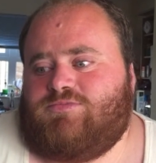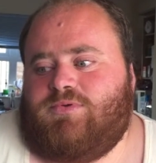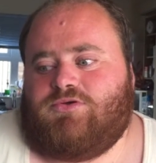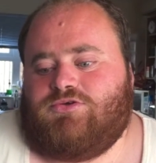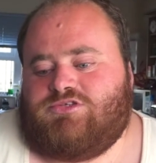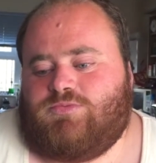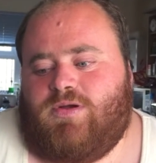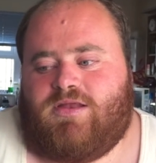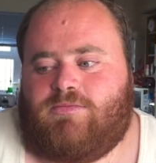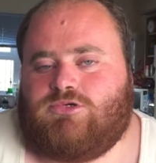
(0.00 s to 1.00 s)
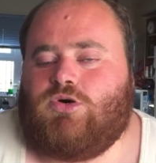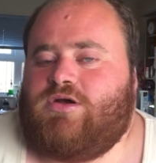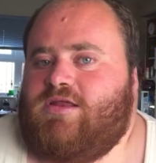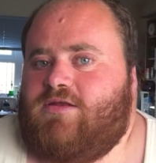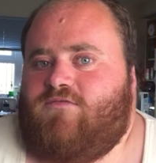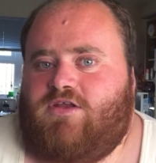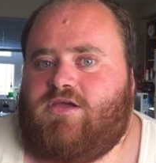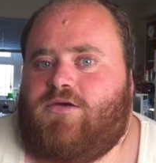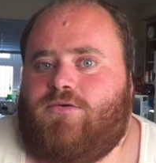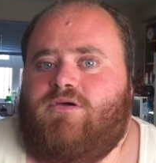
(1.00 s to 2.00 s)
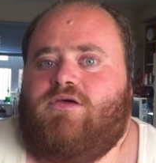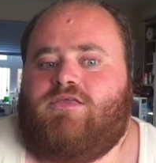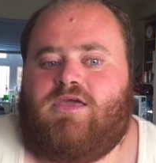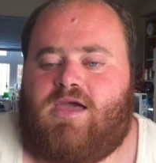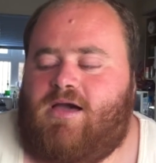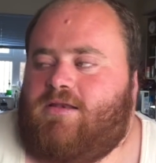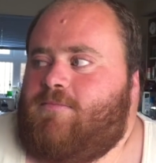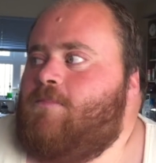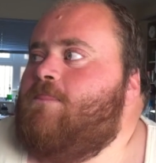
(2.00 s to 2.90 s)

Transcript: because when I'm talking in a video, you can